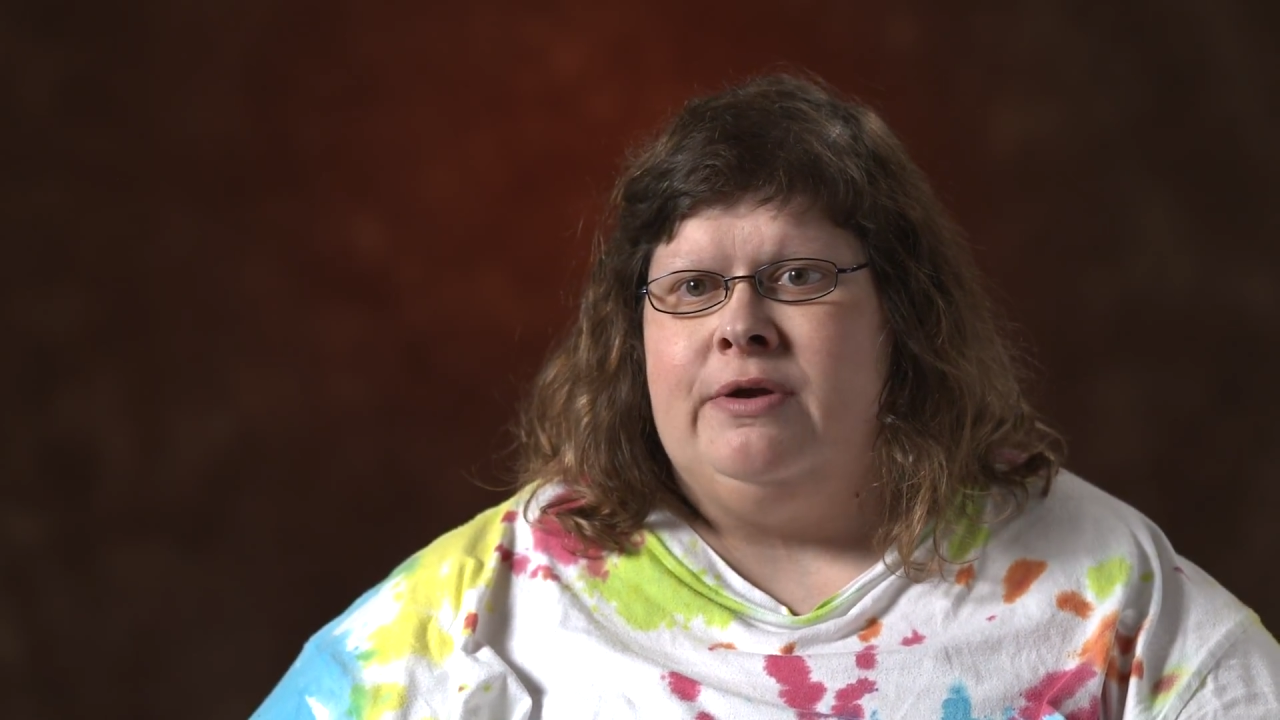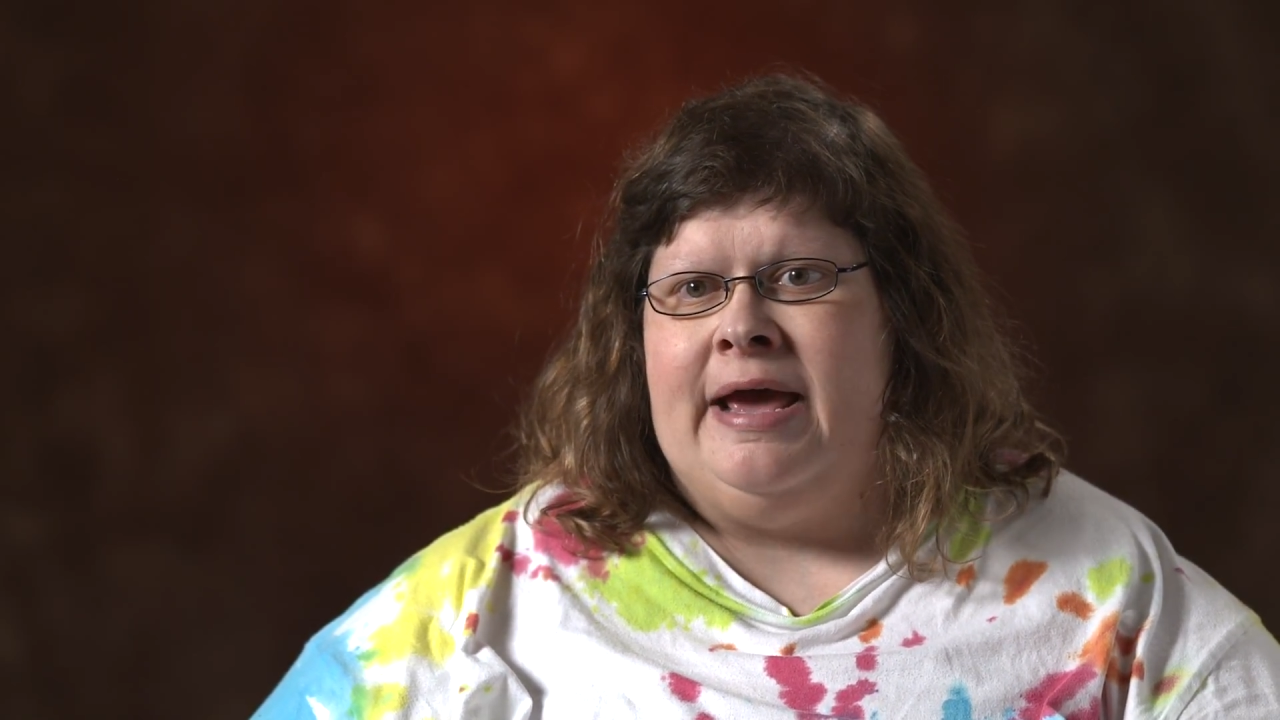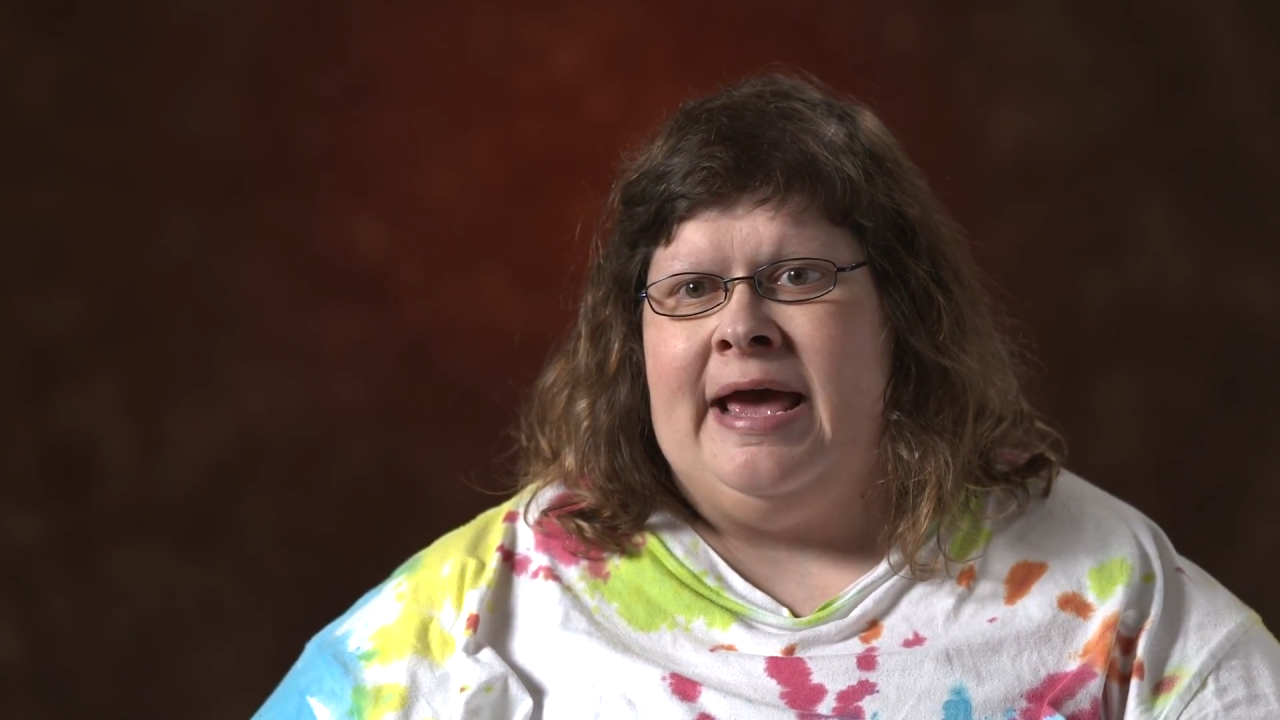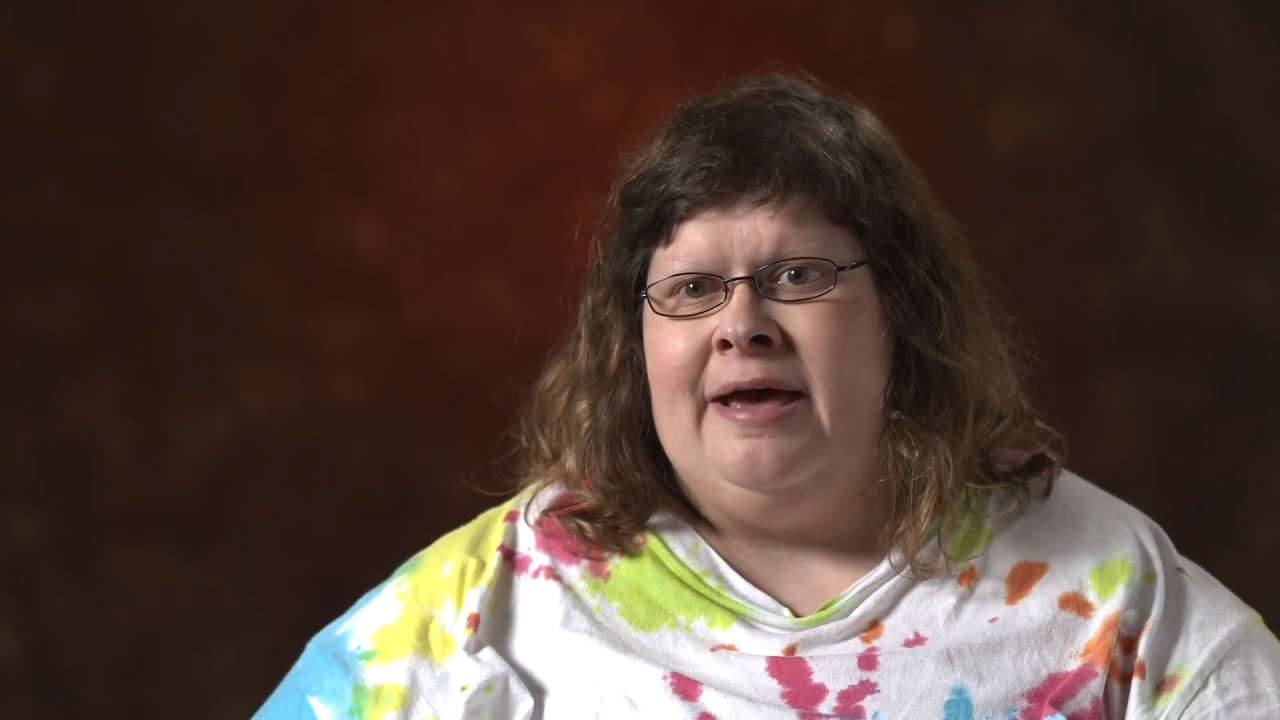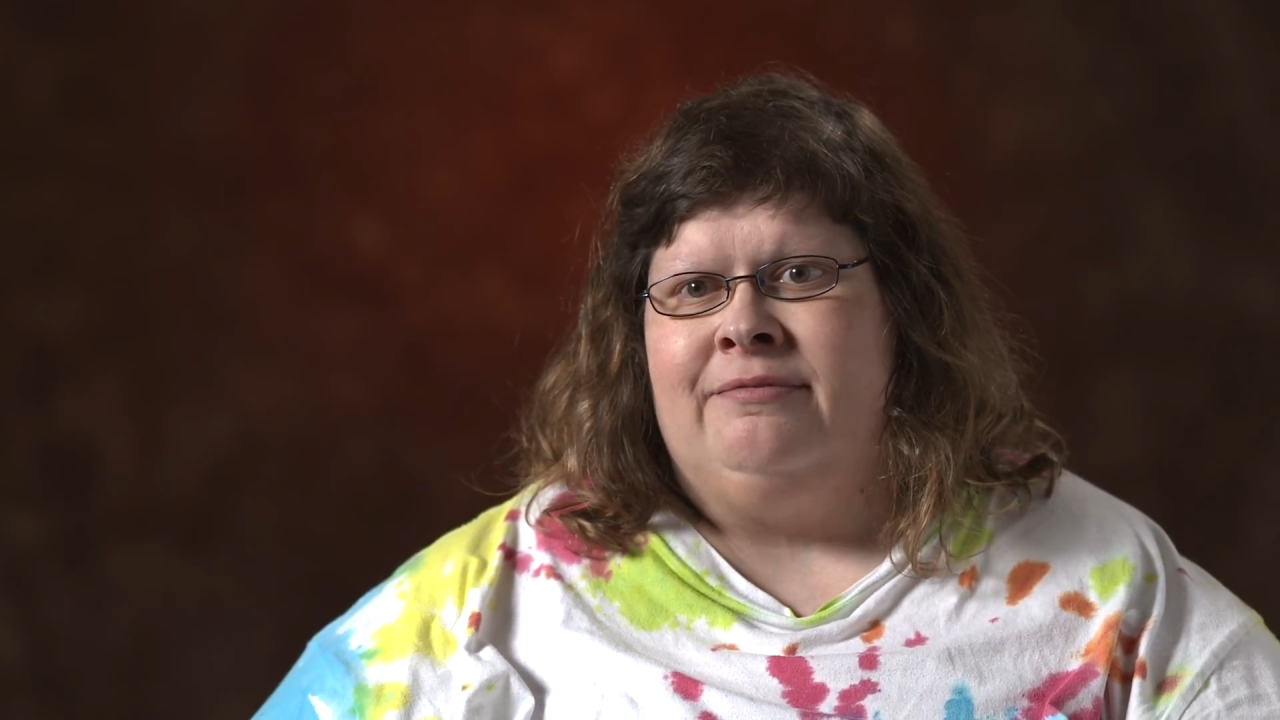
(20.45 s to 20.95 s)

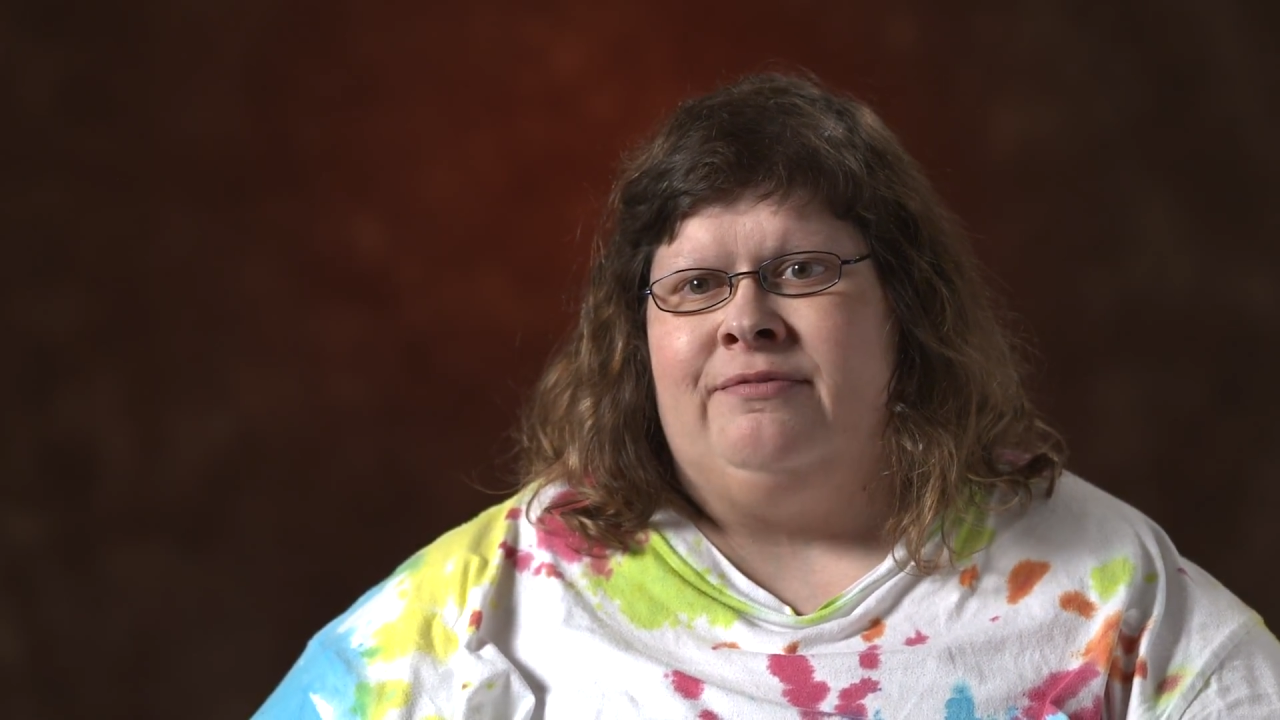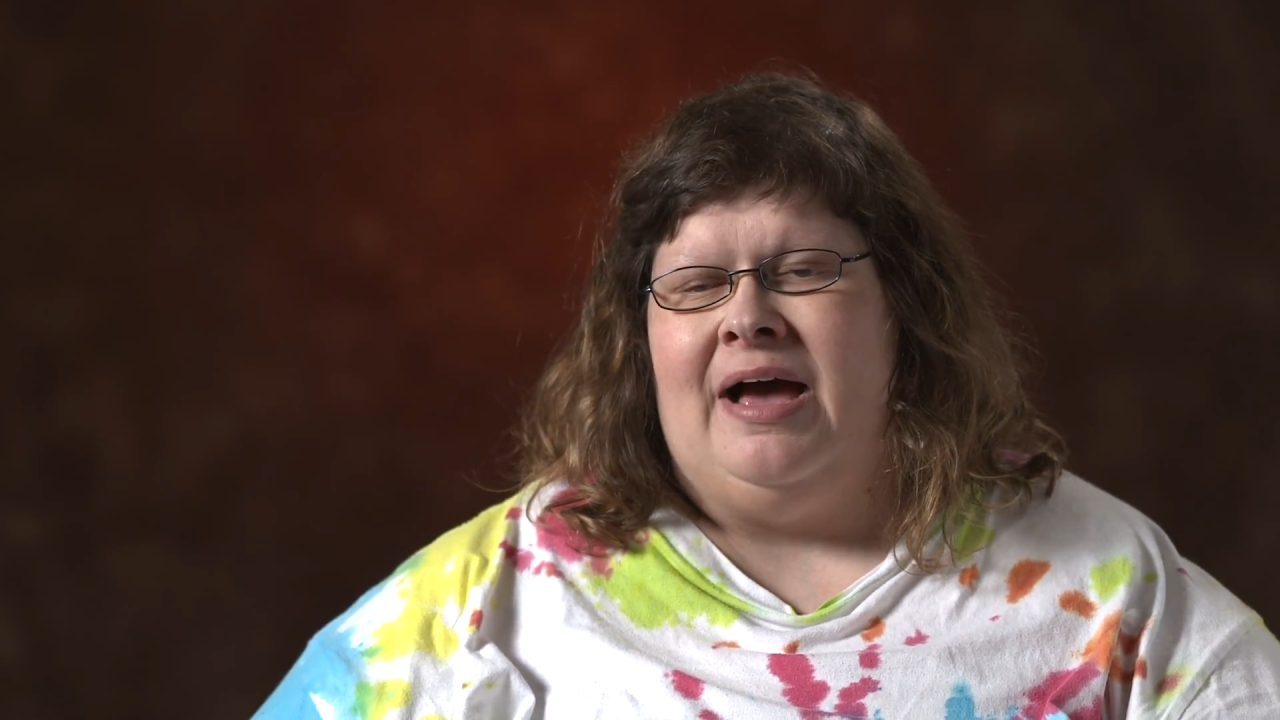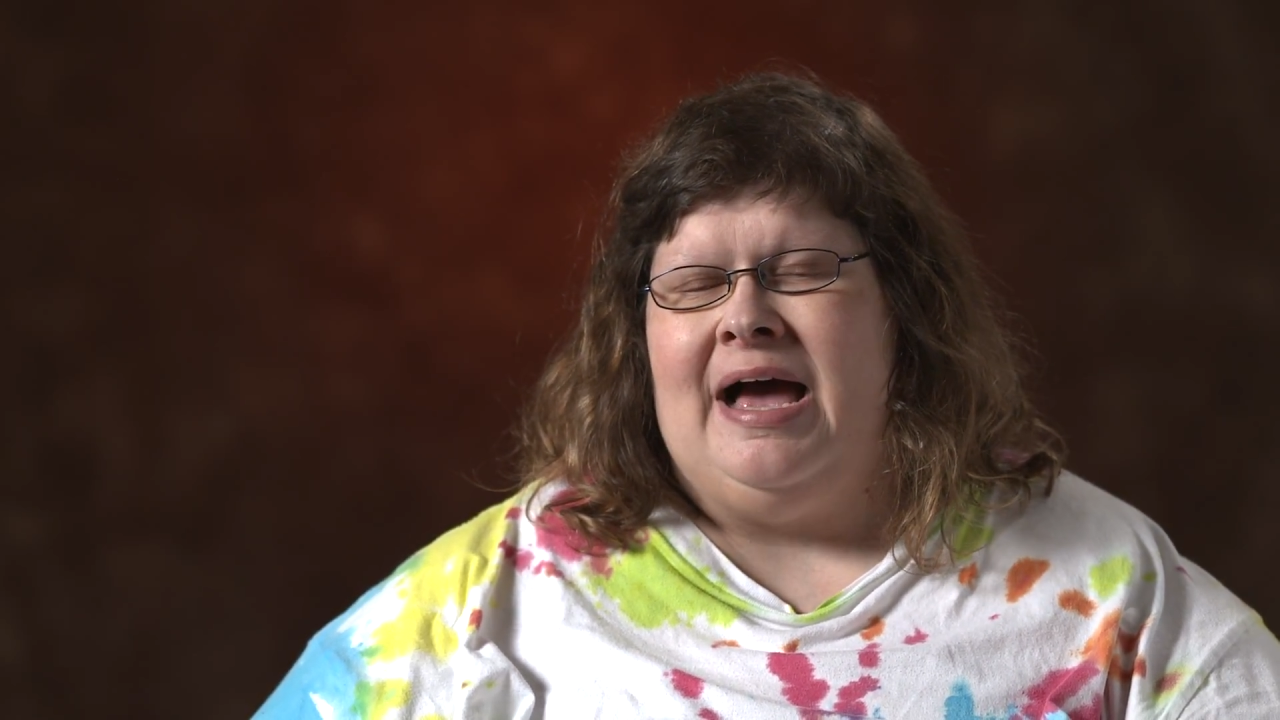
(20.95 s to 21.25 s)
have